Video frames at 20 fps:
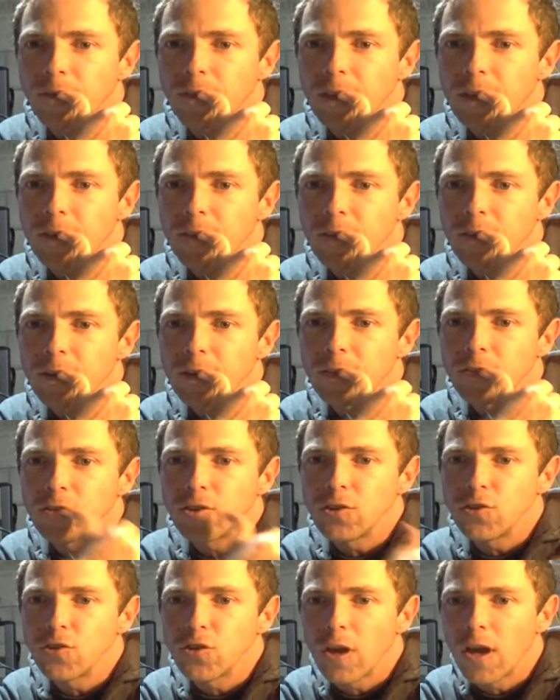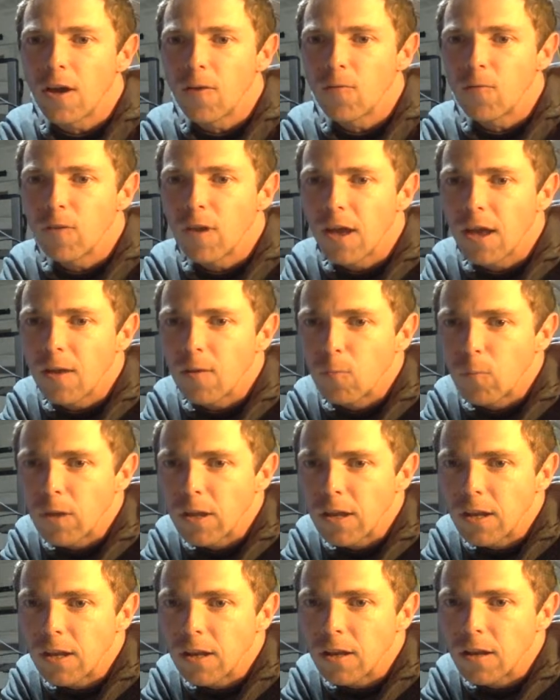Ever since I've
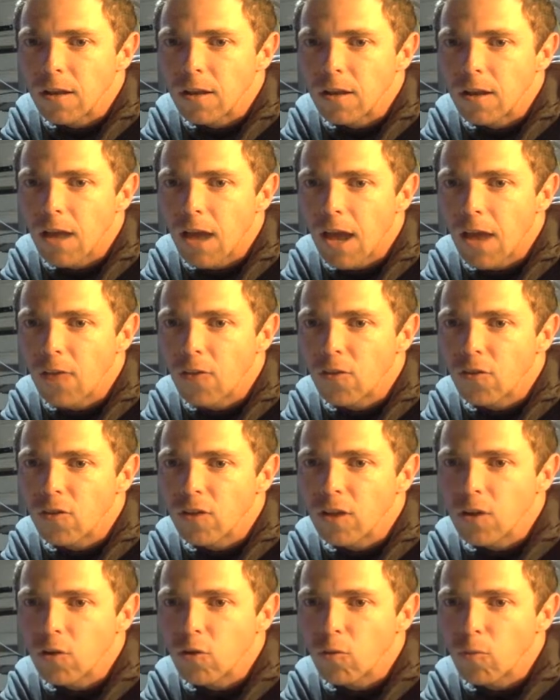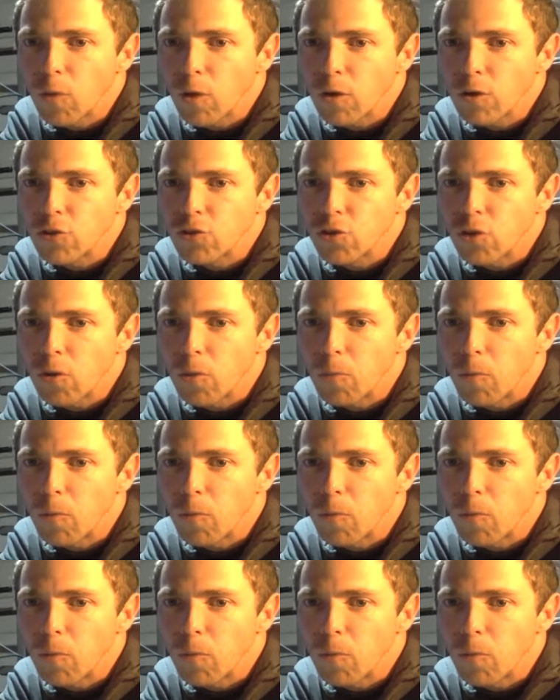had this little remote controlled